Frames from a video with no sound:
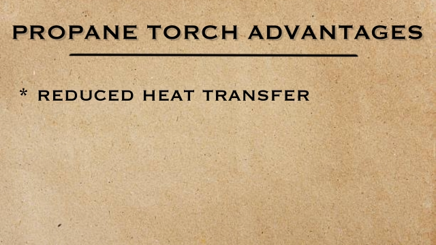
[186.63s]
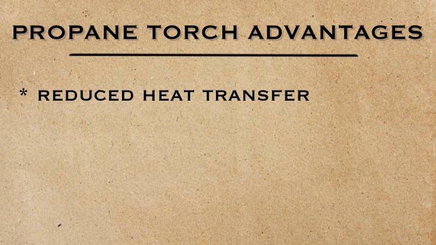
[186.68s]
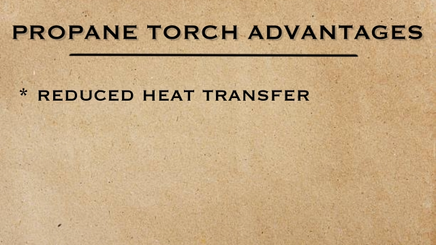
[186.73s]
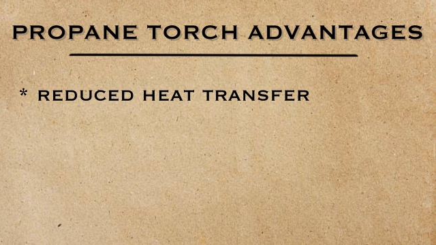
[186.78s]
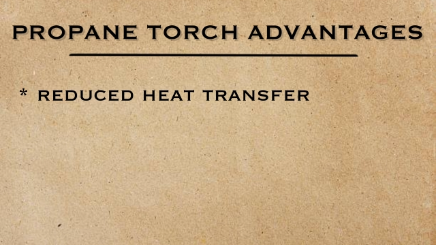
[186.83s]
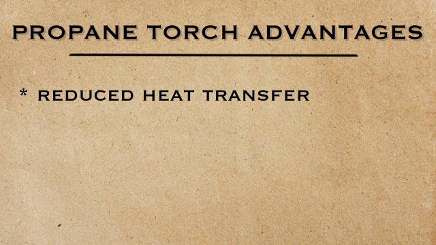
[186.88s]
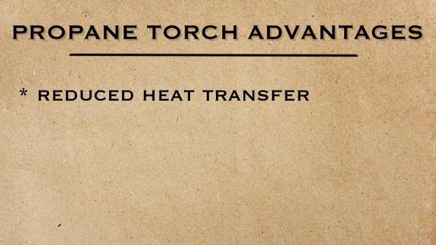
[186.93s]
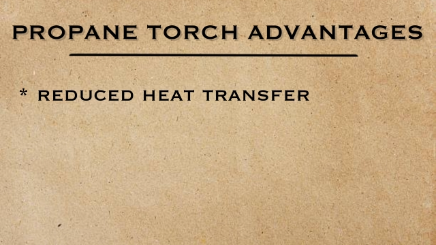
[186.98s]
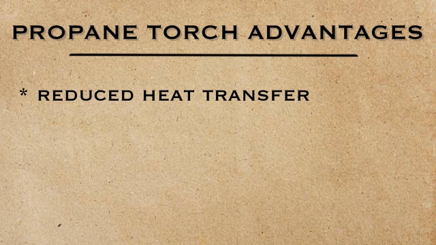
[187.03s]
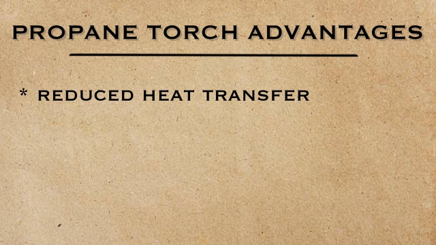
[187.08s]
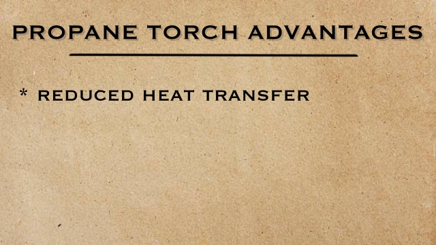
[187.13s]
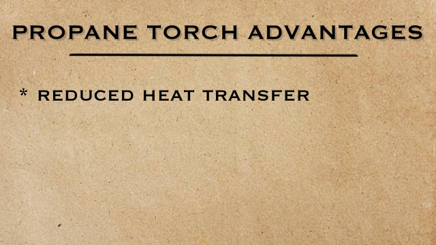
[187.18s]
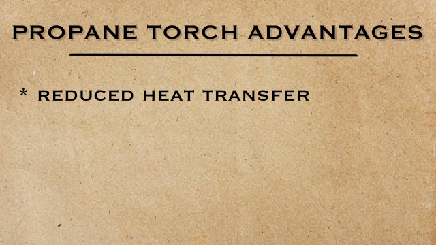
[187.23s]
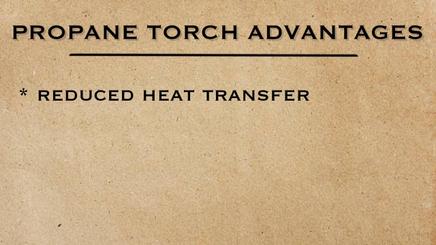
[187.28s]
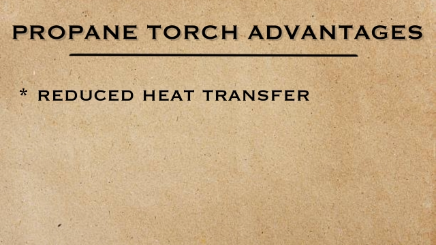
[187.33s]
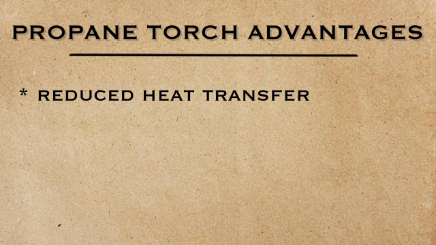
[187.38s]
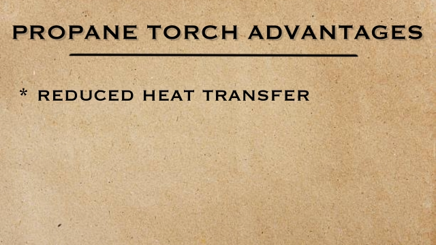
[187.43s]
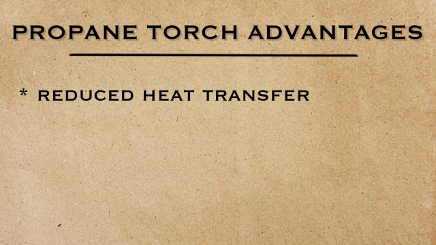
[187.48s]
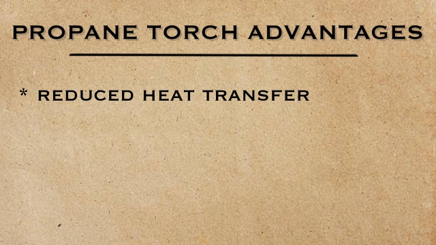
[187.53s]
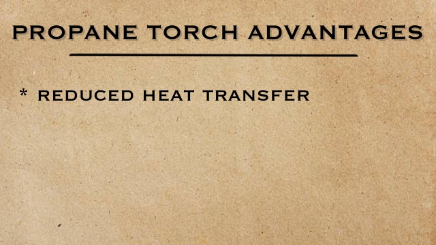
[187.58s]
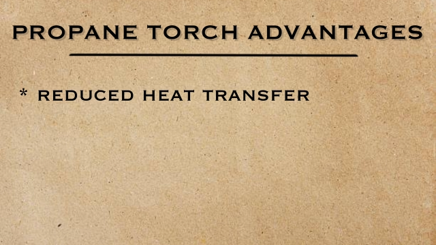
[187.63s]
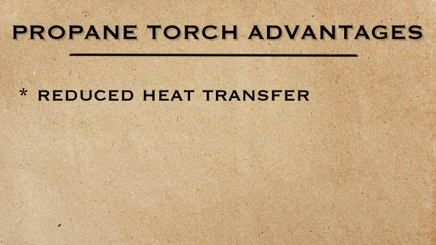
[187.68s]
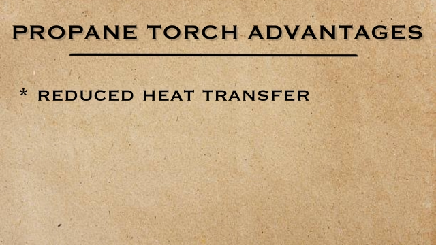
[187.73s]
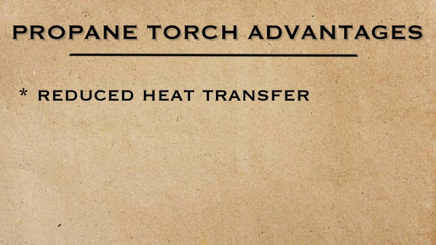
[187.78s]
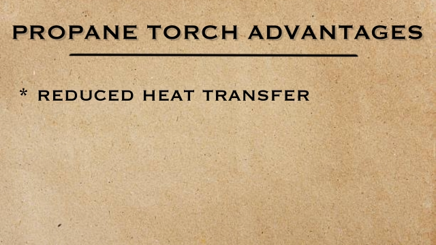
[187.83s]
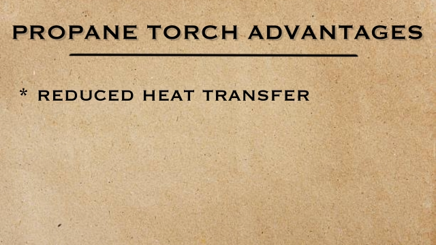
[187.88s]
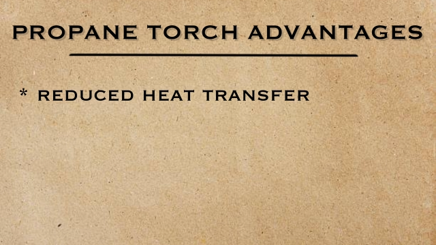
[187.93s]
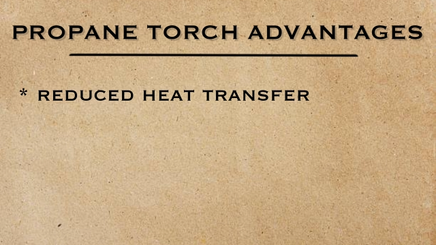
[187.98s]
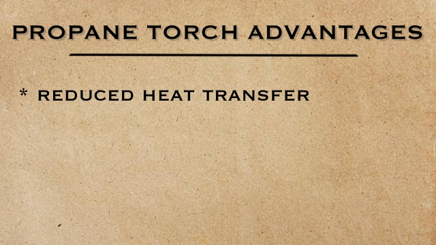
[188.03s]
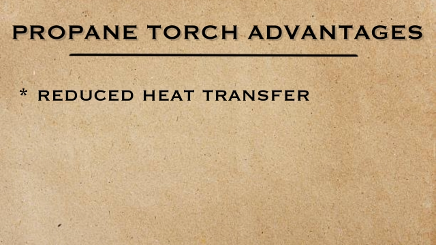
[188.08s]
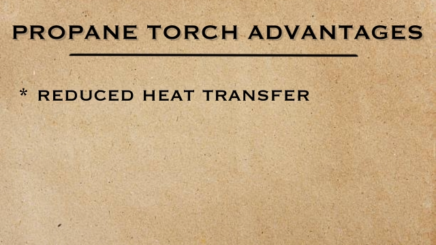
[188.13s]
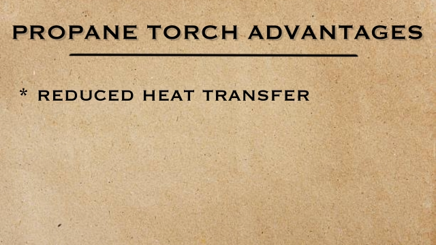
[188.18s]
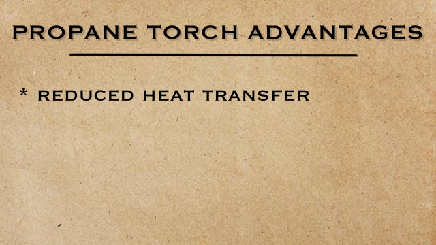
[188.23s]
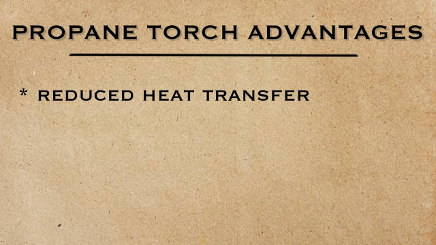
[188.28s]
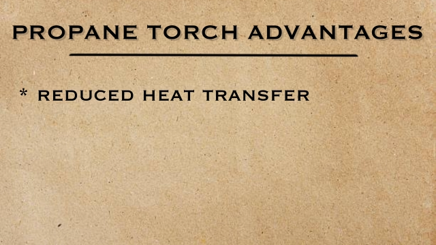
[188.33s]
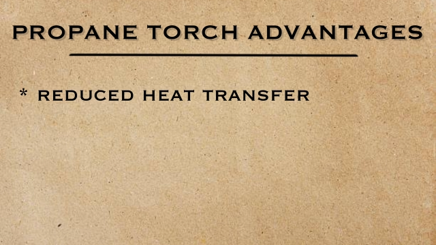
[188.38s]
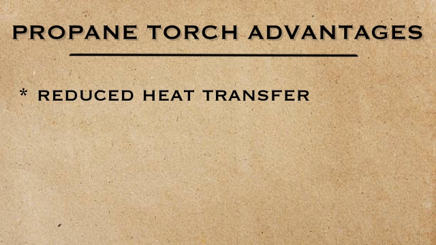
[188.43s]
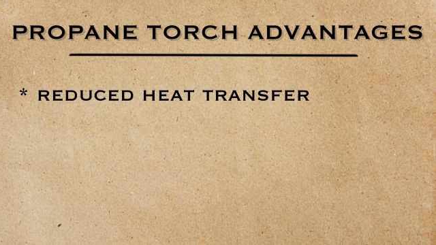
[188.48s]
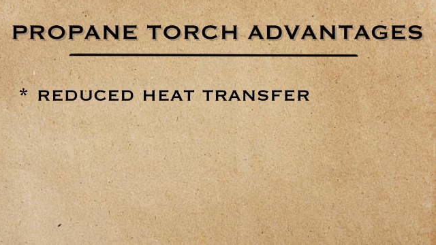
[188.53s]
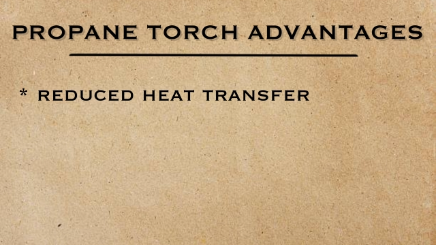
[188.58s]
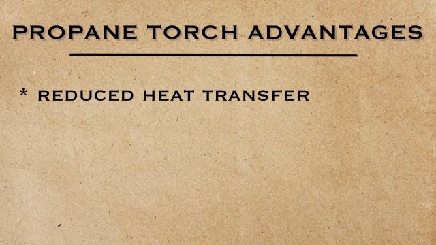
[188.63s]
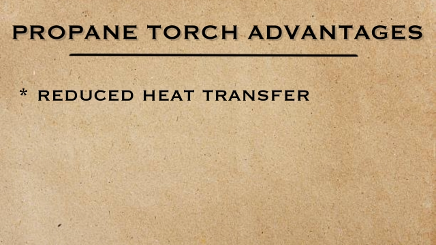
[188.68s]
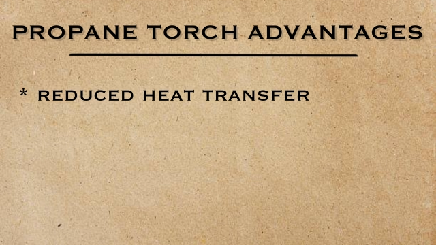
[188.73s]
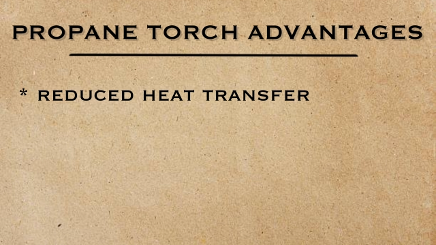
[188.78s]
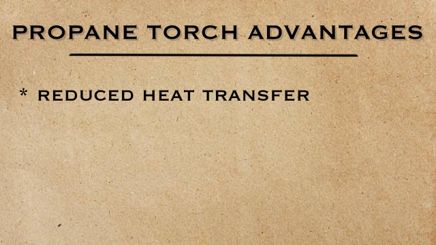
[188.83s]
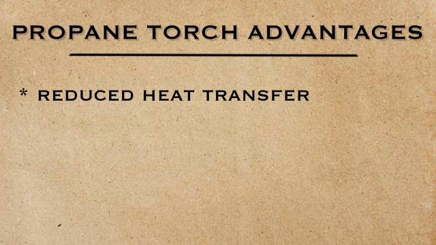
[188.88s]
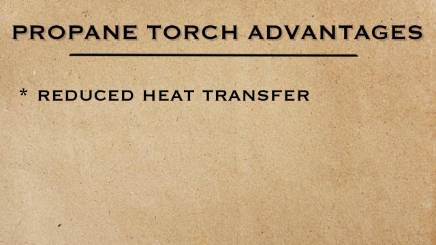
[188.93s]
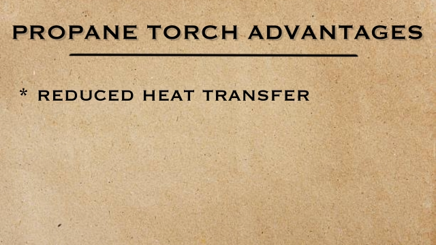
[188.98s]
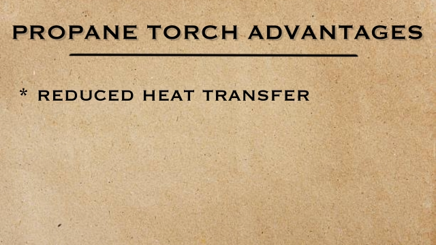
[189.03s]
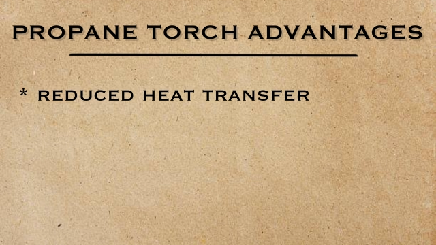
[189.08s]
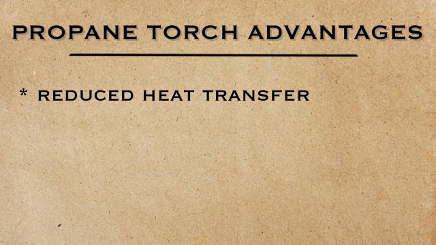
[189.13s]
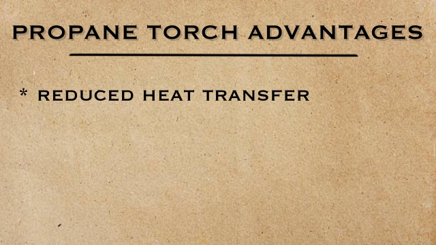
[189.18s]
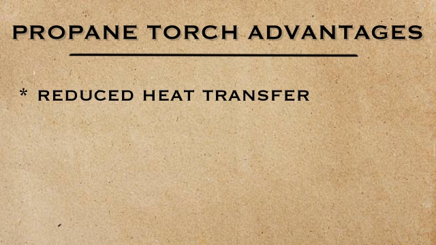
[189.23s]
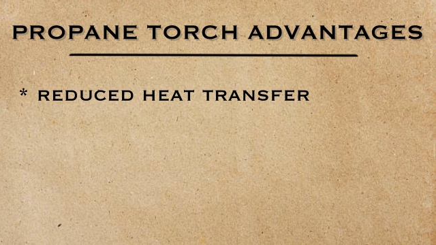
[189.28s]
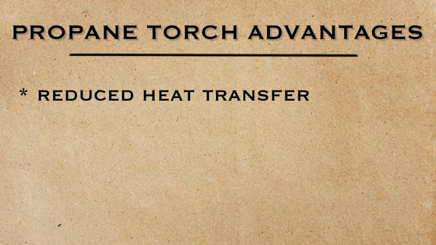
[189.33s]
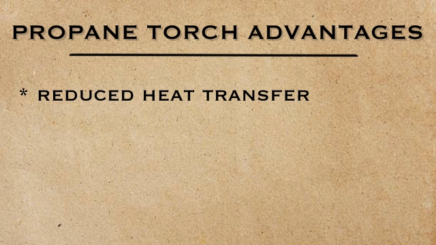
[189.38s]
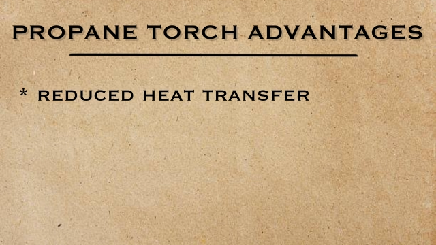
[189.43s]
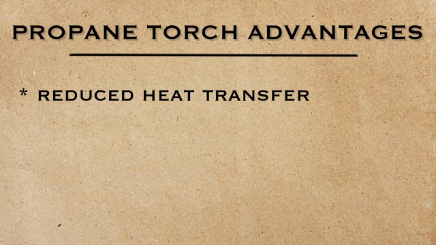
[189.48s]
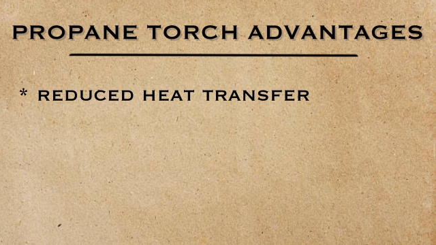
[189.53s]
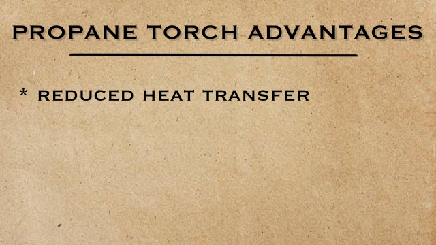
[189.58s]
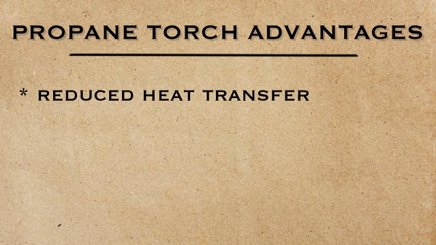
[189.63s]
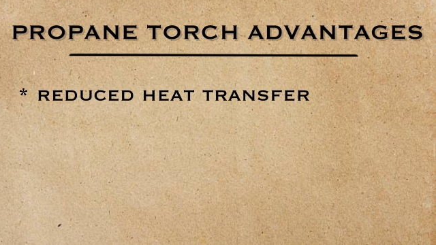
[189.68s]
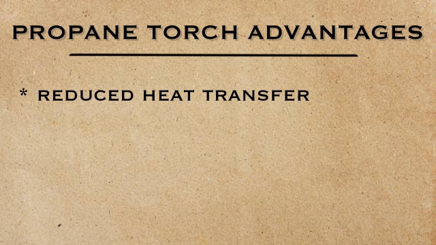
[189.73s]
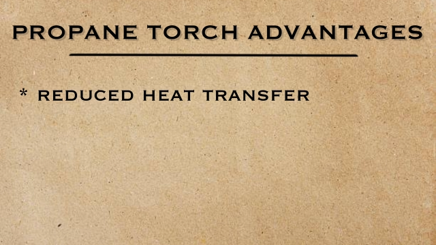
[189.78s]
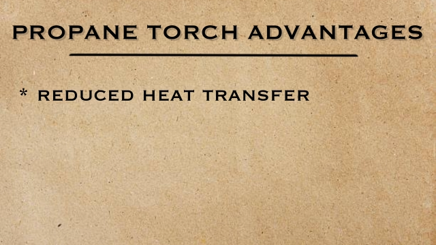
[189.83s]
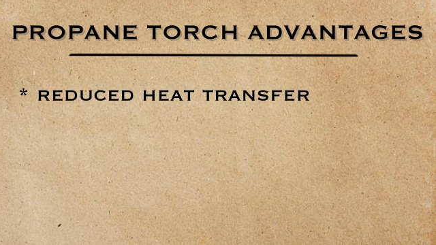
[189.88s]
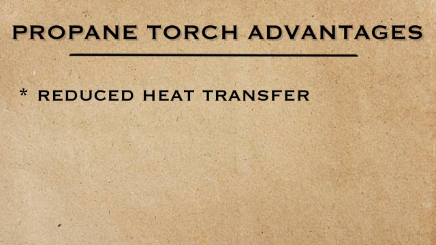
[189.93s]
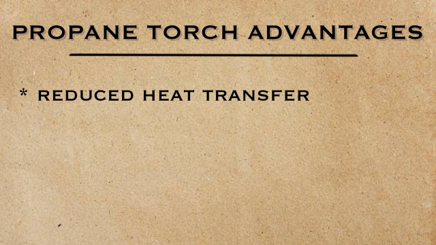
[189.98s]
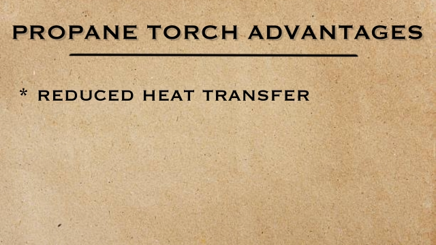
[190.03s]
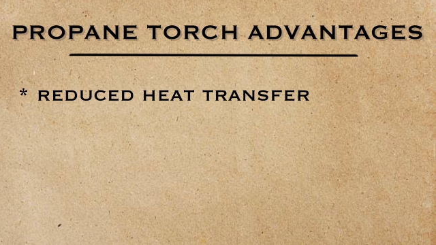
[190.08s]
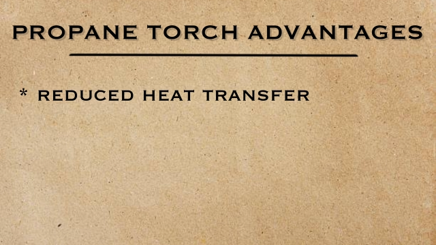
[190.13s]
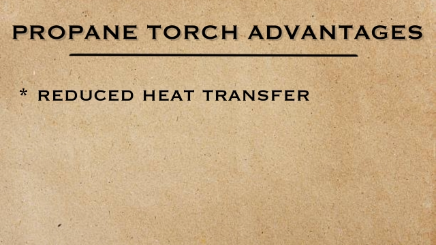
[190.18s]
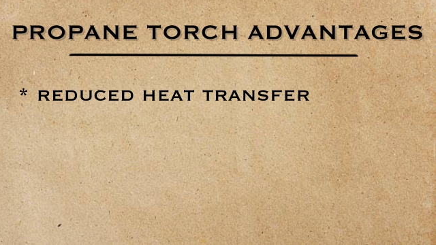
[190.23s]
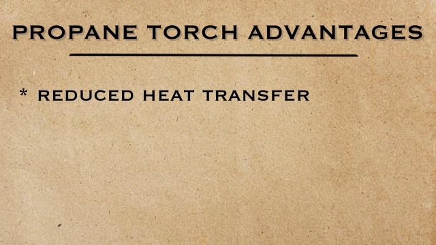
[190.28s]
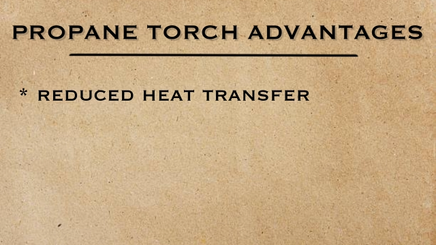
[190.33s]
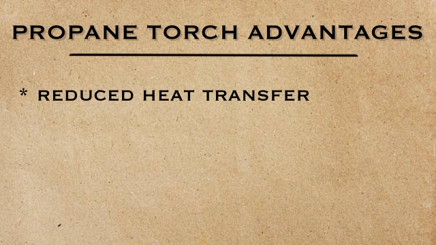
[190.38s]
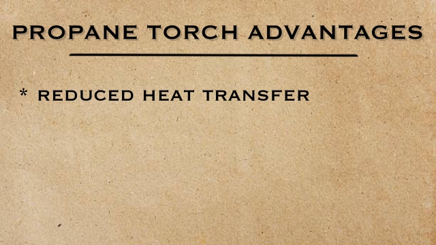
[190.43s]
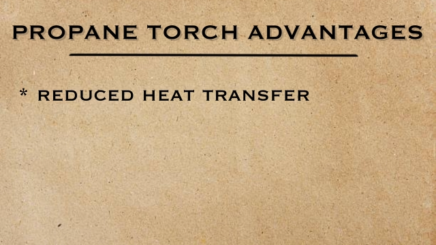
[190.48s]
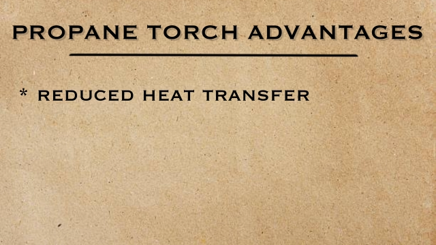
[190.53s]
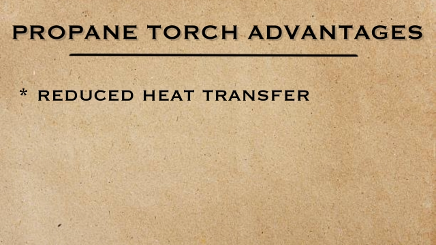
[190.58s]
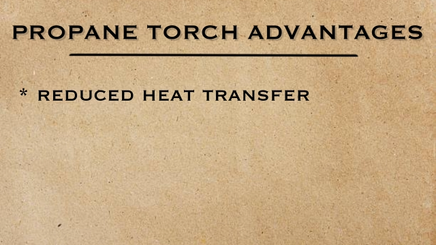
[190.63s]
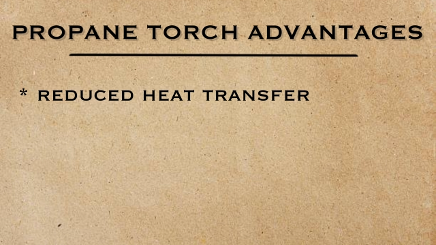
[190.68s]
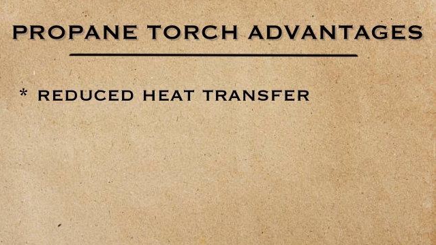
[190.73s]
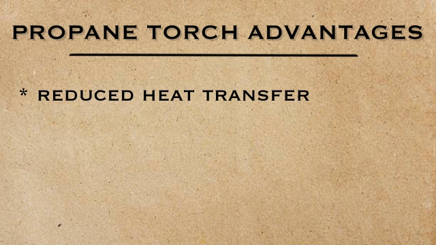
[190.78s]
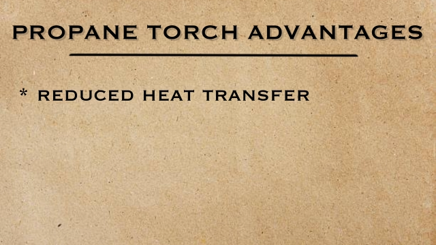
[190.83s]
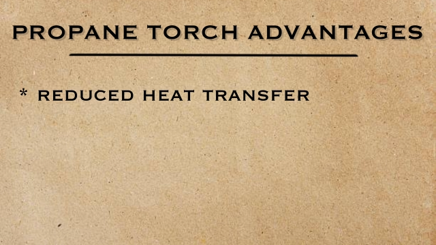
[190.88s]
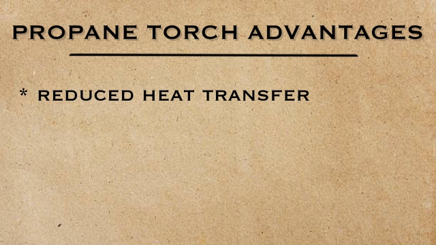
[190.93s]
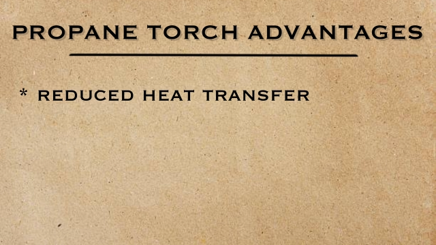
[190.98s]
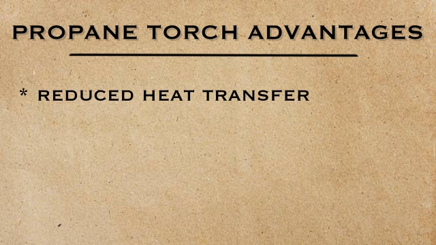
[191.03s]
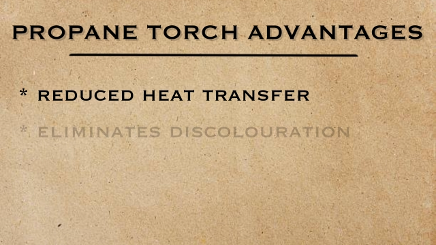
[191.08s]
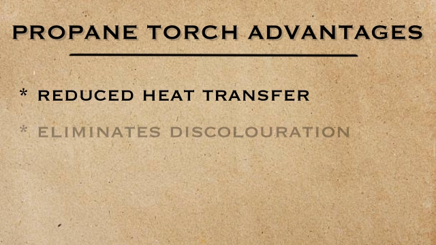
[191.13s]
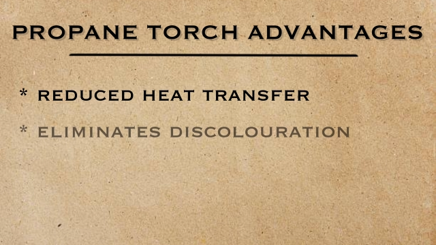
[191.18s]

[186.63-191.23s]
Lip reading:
Nobody's mouth can be seen.